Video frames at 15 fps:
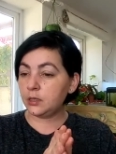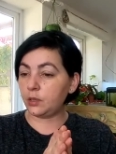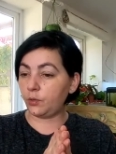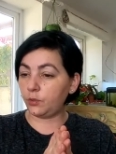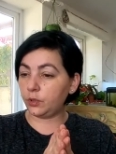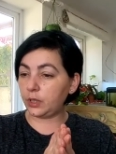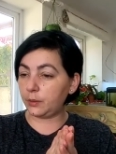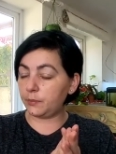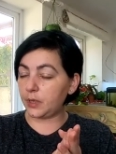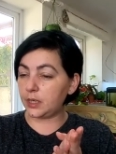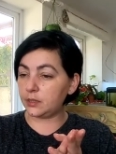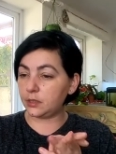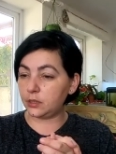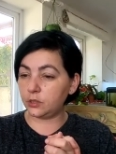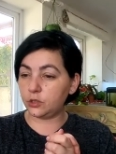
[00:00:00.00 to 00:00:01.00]
so you can
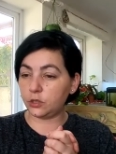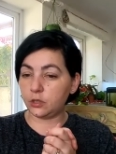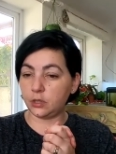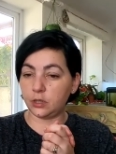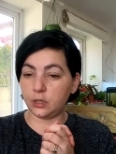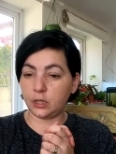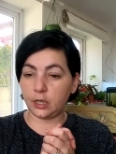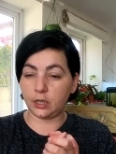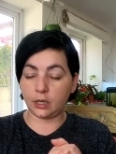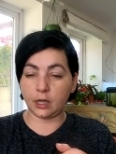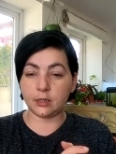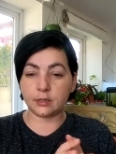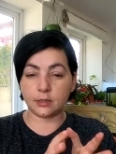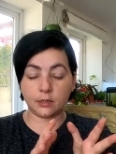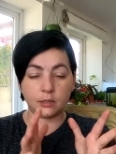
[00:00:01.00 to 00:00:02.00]
message her and
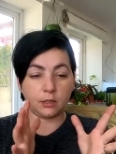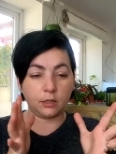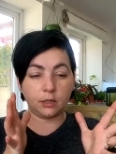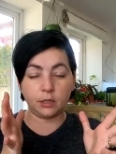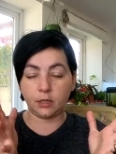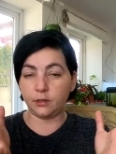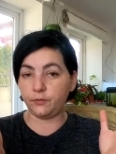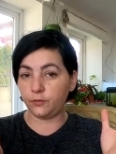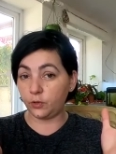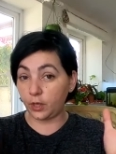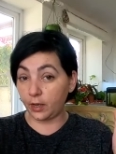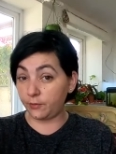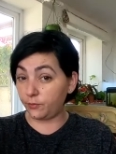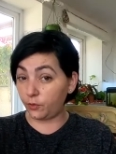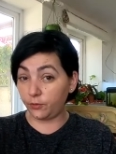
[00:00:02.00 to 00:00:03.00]
ask her if you
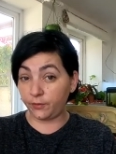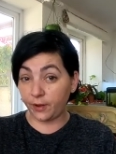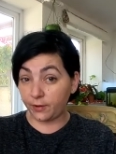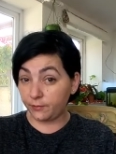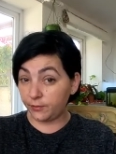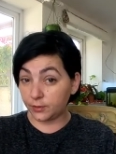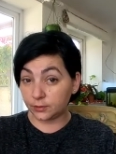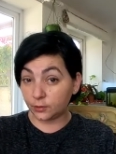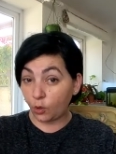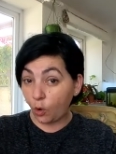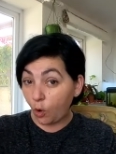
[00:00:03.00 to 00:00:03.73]
have your favorite